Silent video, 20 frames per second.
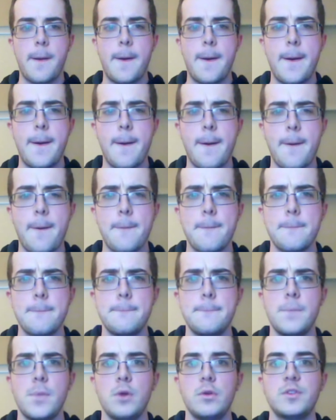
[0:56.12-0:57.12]

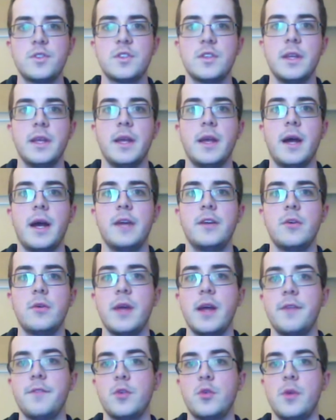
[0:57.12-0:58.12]
Mostly. I
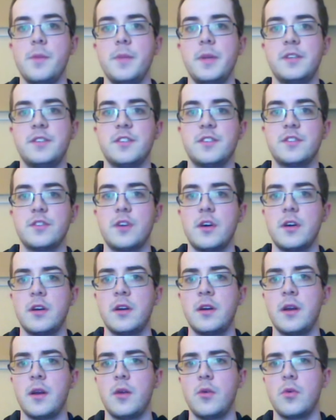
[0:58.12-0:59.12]
don't have equipment to
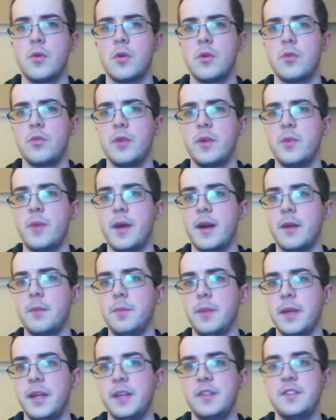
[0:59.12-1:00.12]
solder or
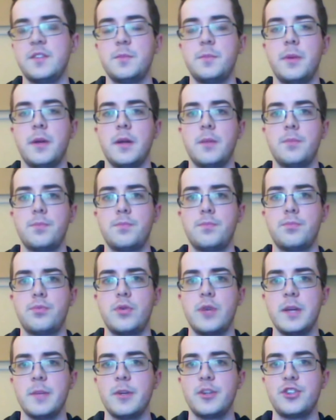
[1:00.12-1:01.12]
rewire blades, but
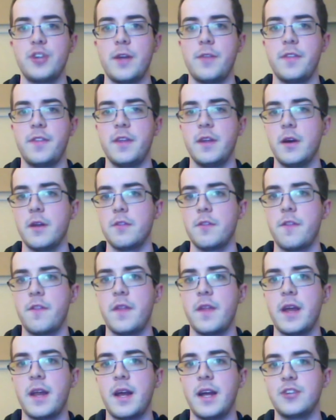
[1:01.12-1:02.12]
pretty much everything other
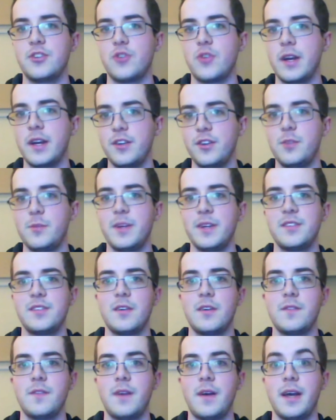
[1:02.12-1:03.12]
than that I try to do
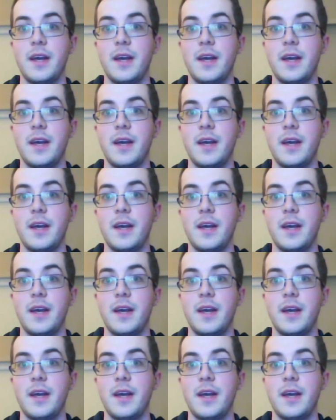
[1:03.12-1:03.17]
myself.